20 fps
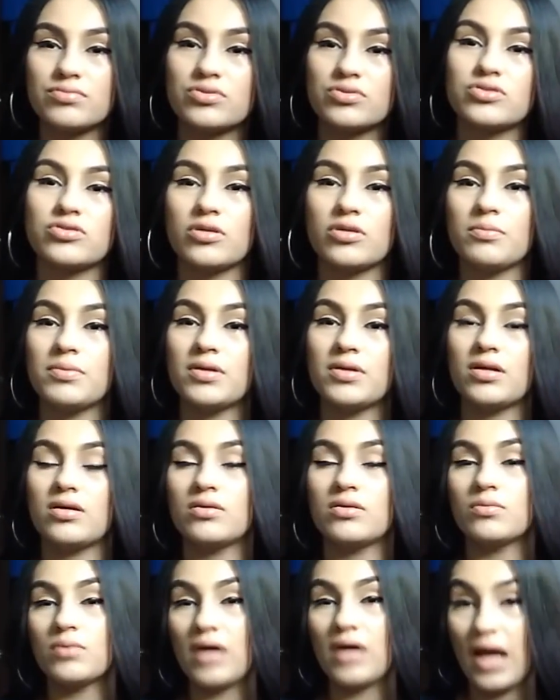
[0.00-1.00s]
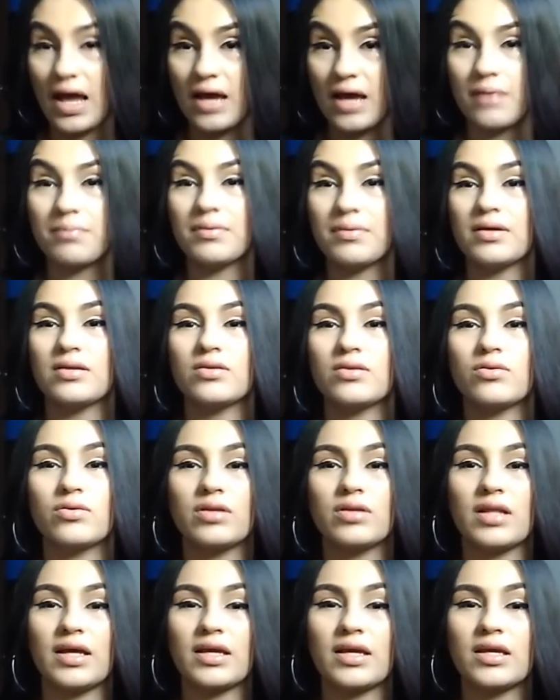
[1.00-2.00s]
tripping on what happened or
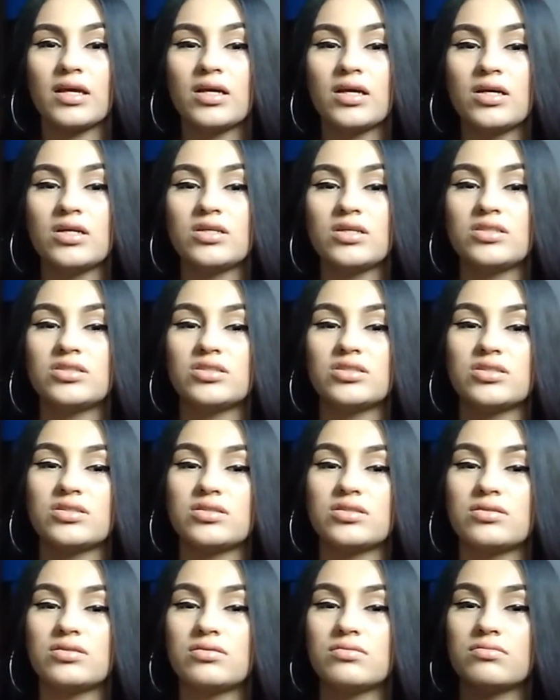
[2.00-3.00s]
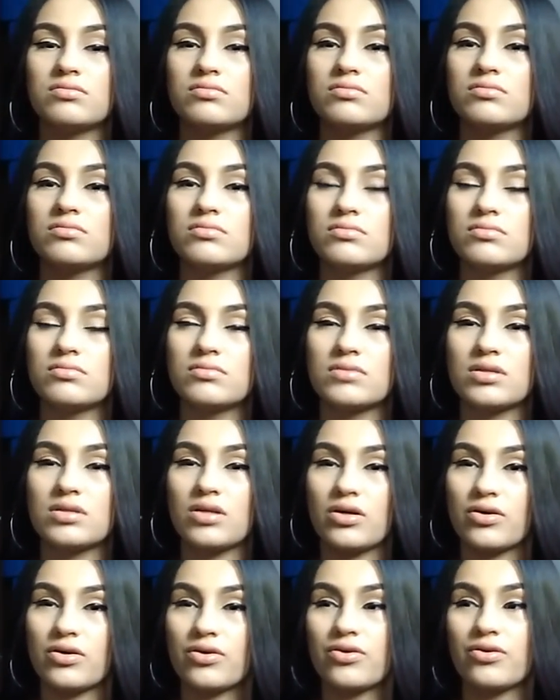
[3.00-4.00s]
like just
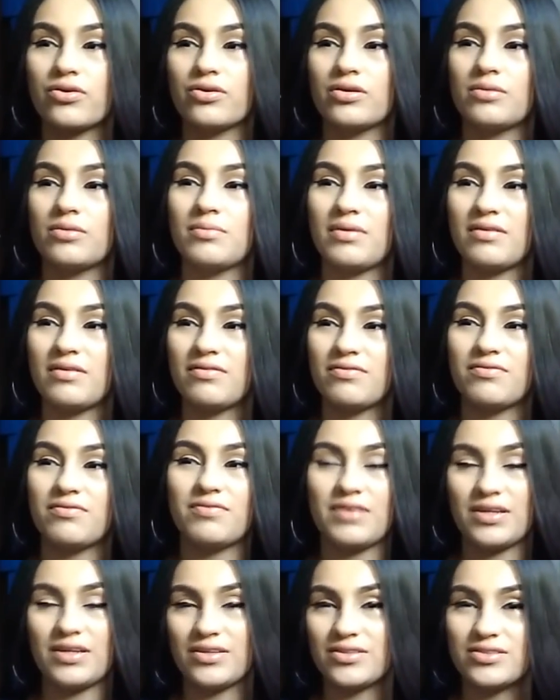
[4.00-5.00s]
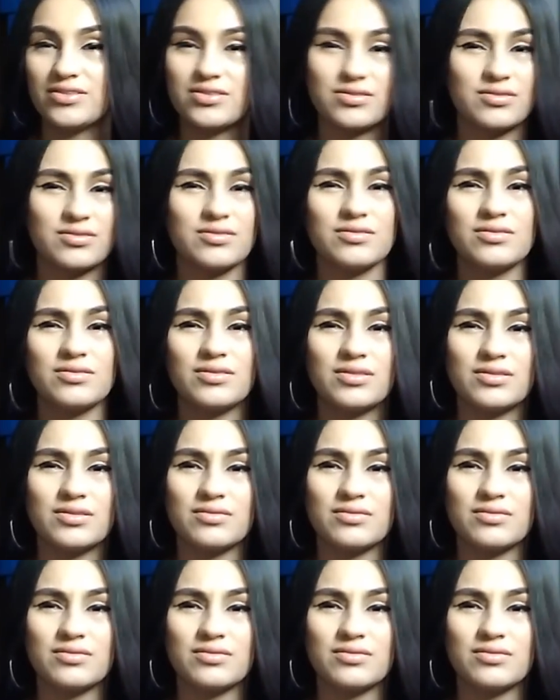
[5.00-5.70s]
conquering my fears or, yeah.